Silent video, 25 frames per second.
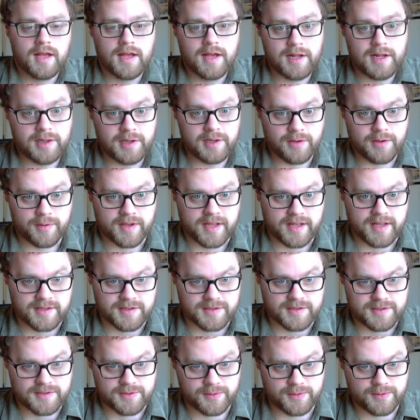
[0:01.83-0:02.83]
Hello again,
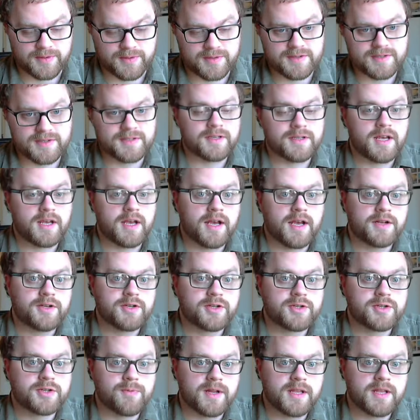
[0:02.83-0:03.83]
students.
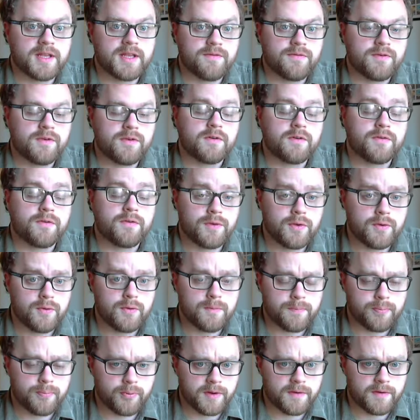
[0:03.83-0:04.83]
Just want to give you a few
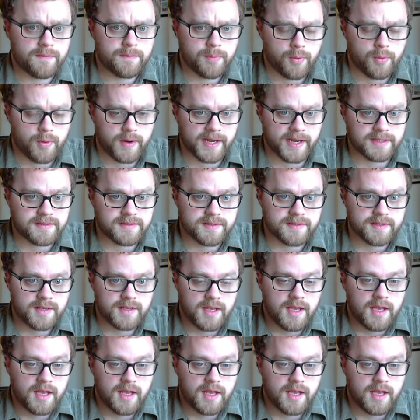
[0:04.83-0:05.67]
brief points